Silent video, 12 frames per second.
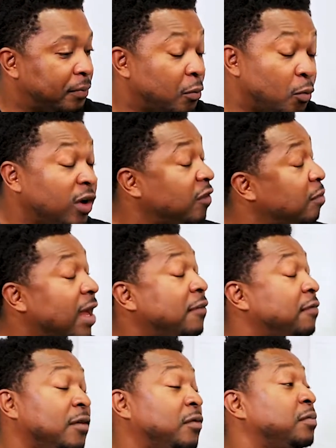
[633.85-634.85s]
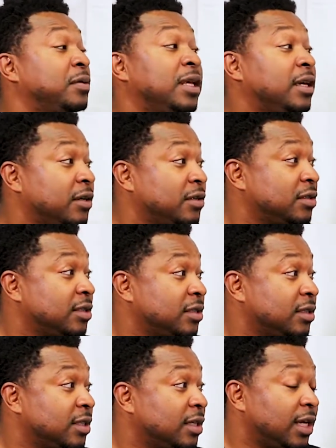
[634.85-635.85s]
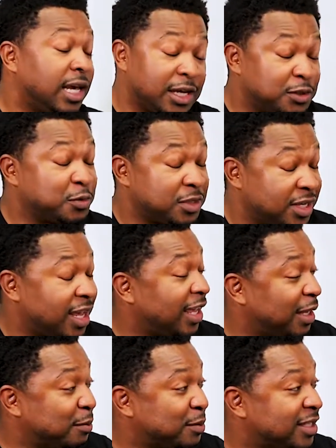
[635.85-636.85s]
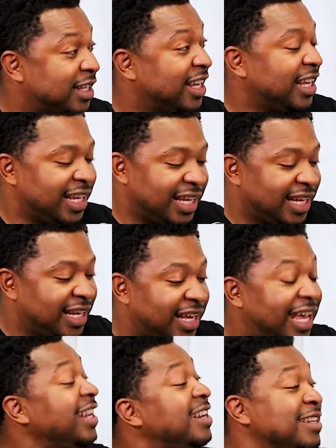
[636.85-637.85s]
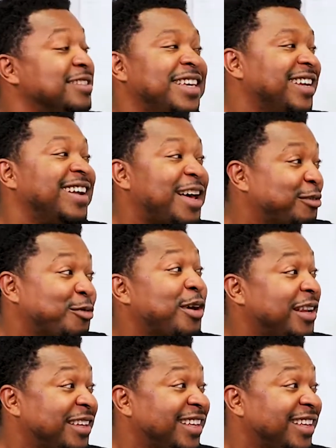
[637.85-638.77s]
one of my favorite players, Edgerrin James. He doesn't get a lot of credit.